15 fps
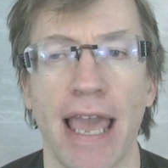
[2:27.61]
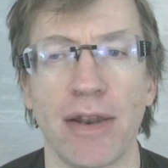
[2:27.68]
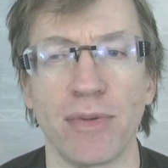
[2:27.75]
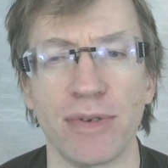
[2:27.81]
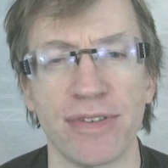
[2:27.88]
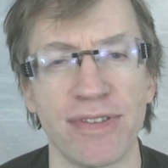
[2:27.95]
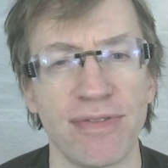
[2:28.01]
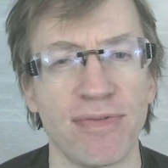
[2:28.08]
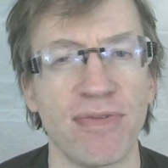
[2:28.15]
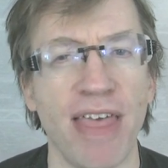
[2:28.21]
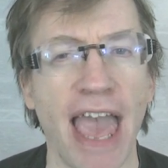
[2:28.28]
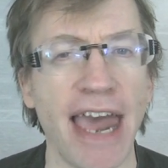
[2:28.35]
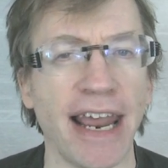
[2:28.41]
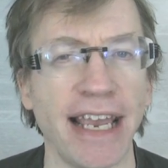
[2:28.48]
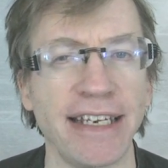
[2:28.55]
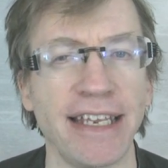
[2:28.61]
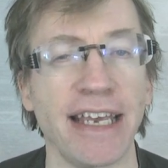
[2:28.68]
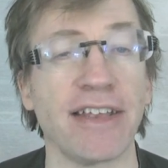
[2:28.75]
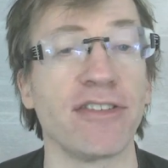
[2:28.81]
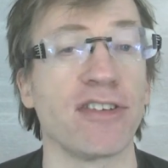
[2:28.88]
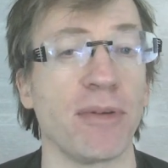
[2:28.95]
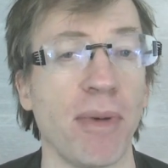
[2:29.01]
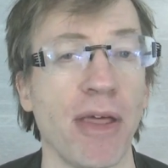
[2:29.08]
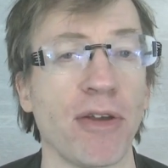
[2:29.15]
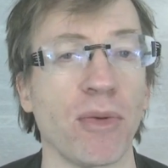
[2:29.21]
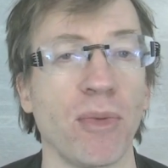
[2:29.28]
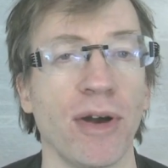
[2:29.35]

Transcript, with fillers: And it was that idea and some other